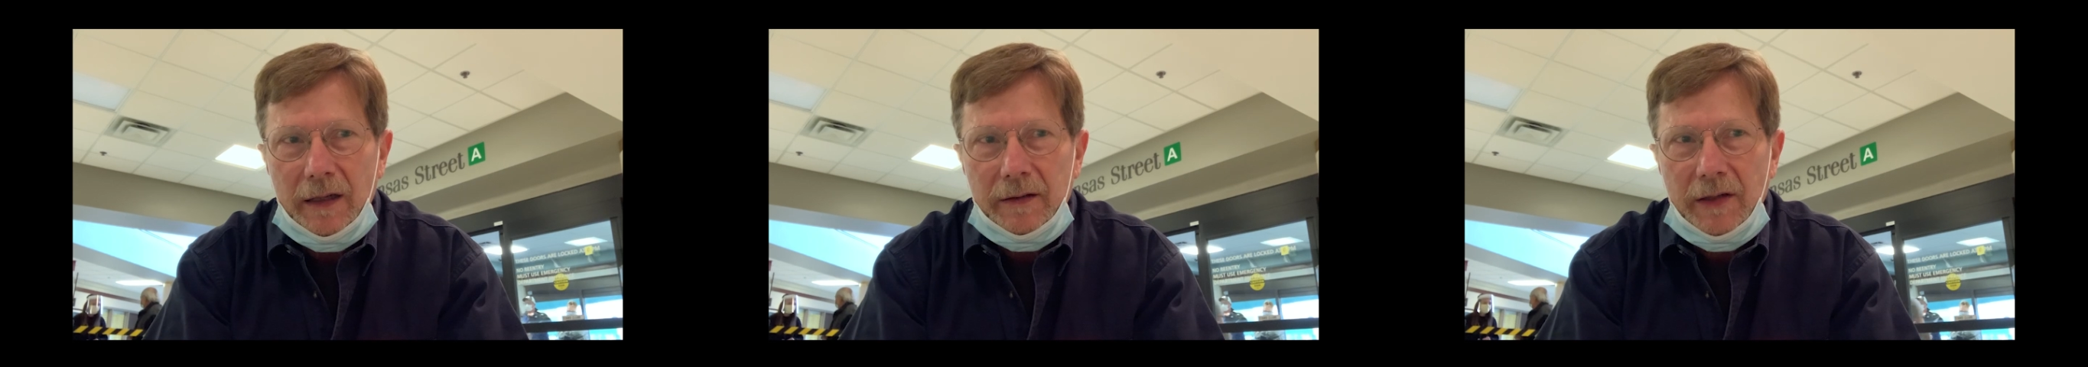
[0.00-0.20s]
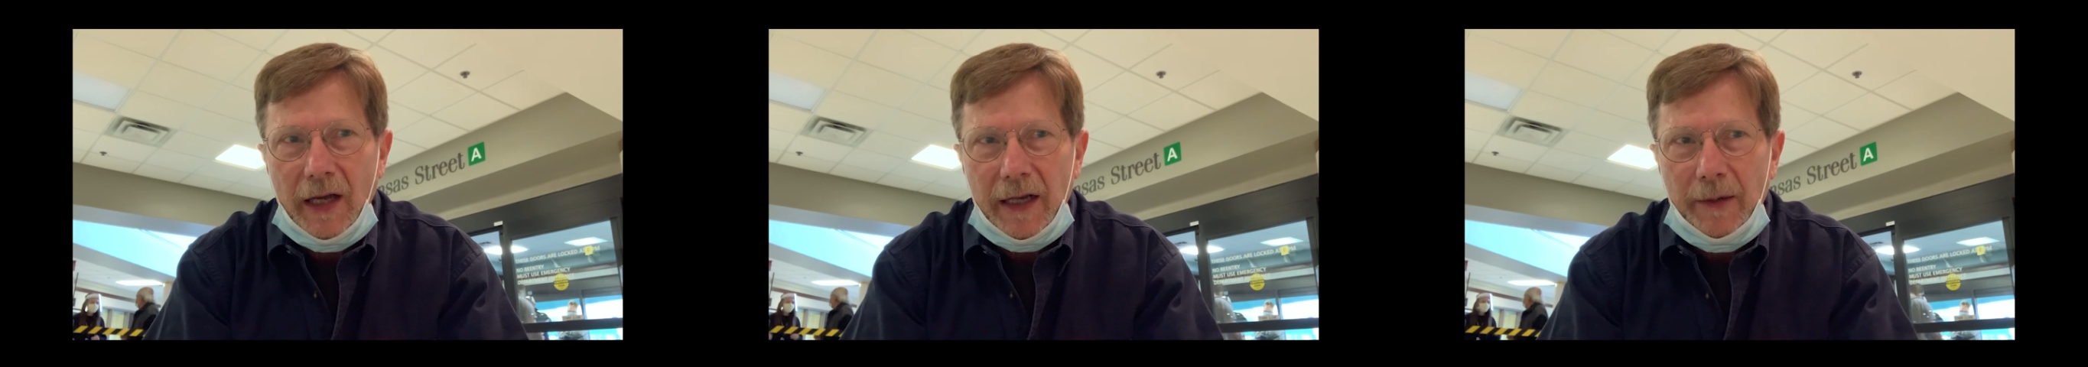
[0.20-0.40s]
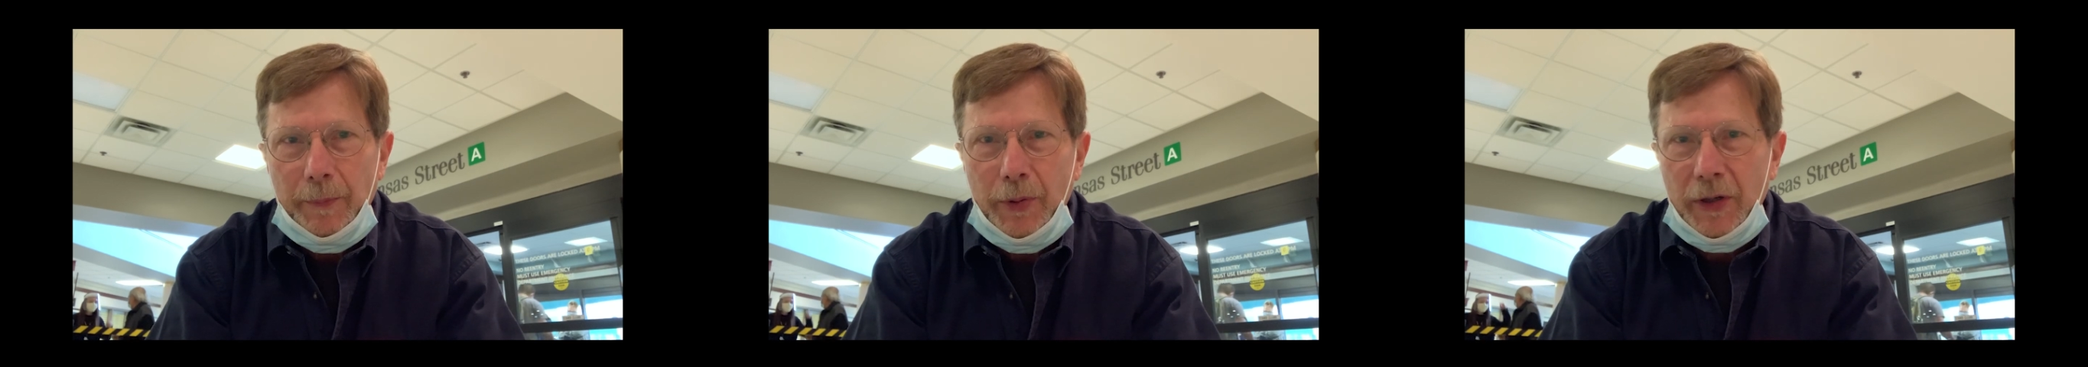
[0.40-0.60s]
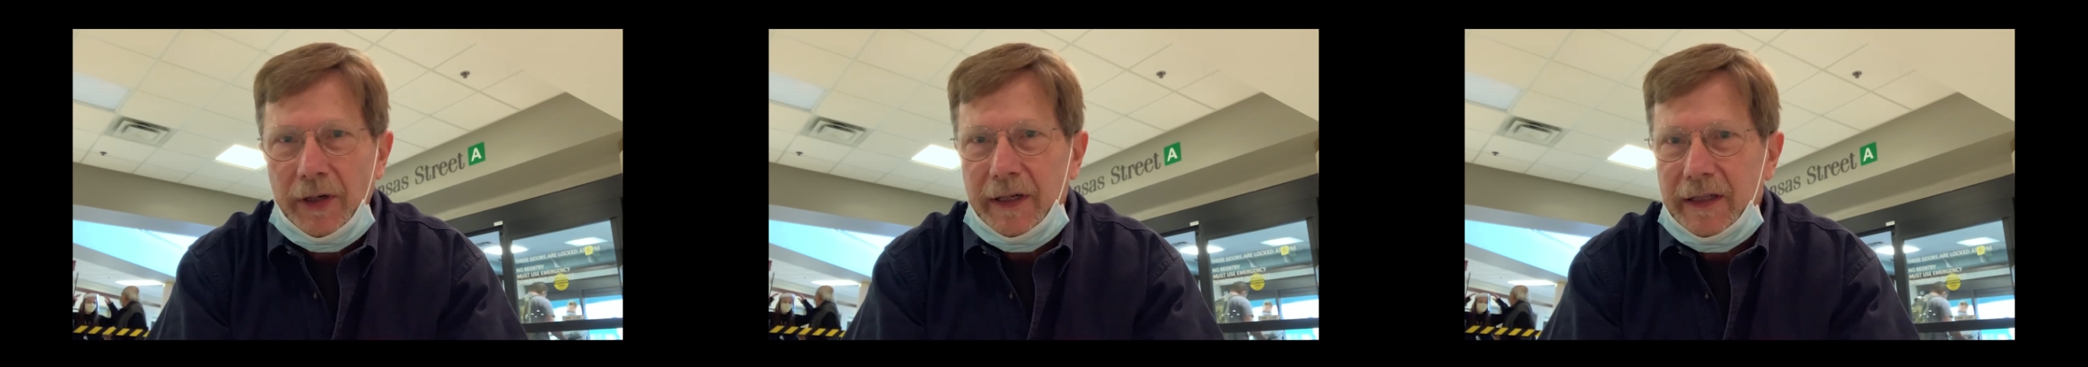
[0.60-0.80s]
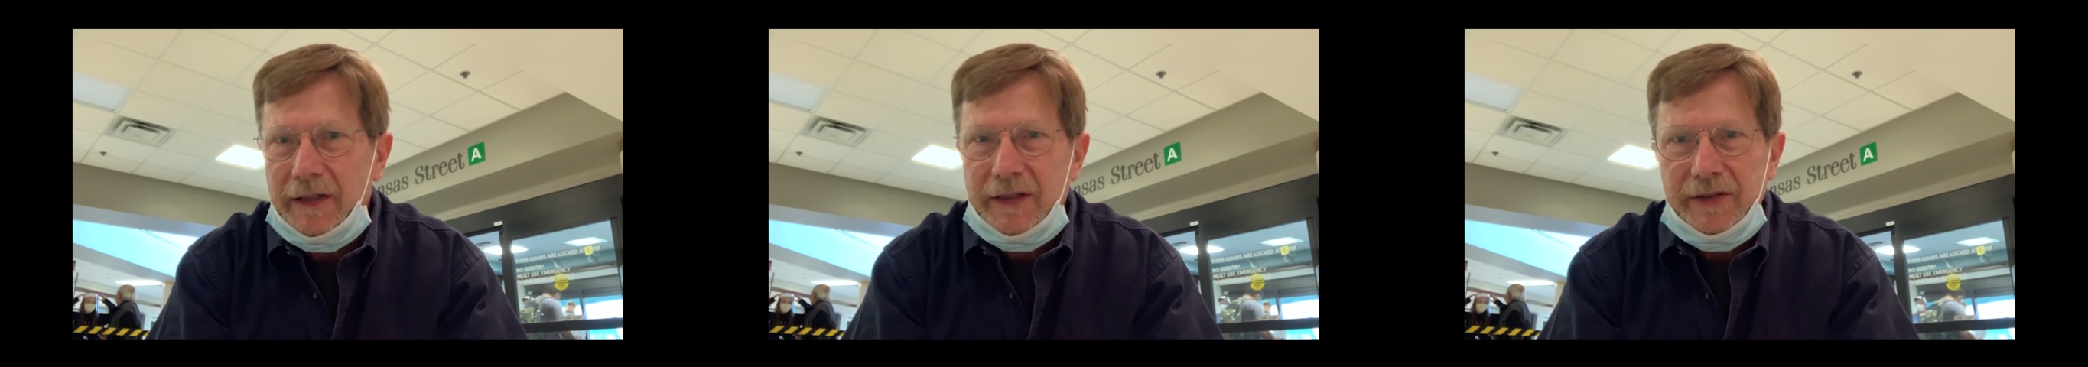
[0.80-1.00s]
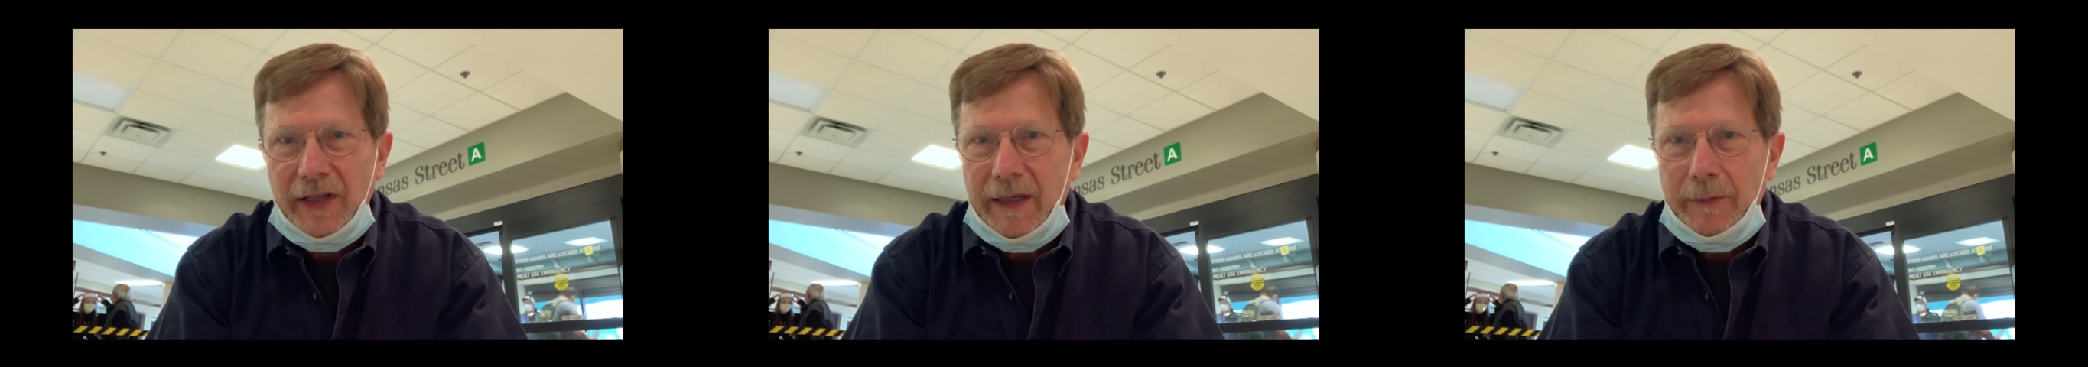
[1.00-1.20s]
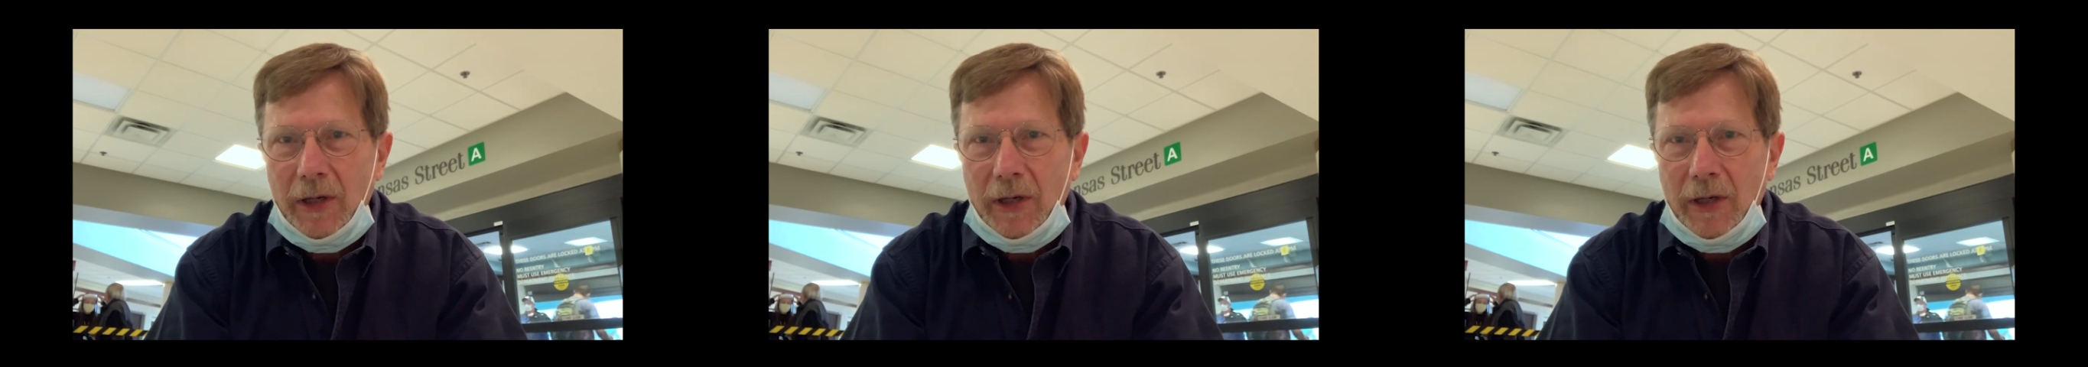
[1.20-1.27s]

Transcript: kind of put it in the same